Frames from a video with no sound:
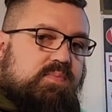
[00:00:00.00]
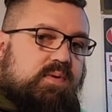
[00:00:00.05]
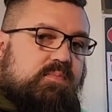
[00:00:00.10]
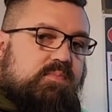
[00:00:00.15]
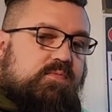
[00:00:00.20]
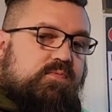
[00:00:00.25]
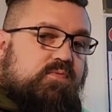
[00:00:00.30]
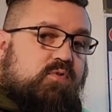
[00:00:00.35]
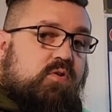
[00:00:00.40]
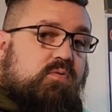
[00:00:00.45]
But
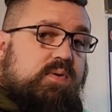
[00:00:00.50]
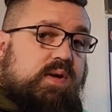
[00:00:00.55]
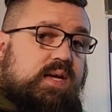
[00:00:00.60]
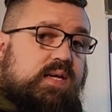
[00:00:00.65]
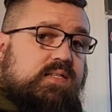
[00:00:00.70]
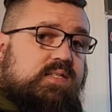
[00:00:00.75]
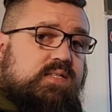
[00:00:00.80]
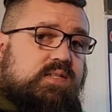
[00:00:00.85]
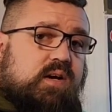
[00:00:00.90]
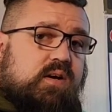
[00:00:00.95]
before we
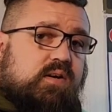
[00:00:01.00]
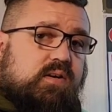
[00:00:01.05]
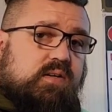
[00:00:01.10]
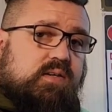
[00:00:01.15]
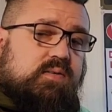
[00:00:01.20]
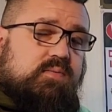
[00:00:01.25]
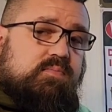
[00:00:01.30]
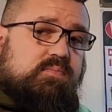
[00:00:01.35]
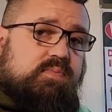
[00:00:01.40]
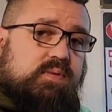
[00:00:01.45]
get started,
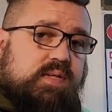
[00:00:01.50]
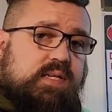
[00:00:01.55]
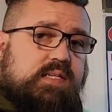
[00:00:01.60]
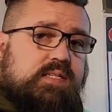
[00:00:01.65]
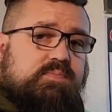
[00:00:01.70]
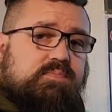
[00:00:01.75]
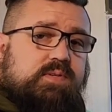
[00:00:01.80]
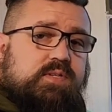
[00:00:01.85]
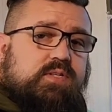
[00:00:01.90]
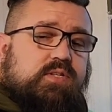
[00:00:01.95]

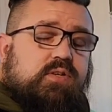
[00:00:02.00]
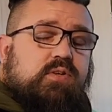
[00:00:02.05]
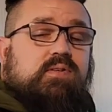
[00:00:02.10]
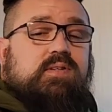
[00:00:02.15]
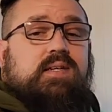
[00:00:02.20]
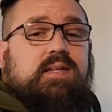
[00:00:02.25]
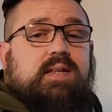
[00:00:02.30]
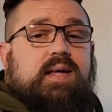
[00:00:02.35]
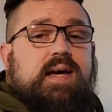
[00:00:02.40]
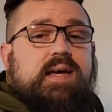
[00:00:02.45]
please be sure
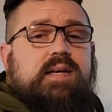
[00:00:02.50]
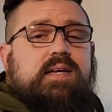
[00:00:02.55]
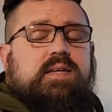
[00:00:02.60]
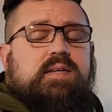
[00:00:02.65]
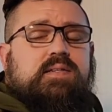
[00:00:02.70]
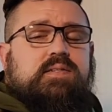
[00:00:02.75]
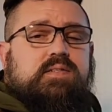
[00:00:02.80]
to like,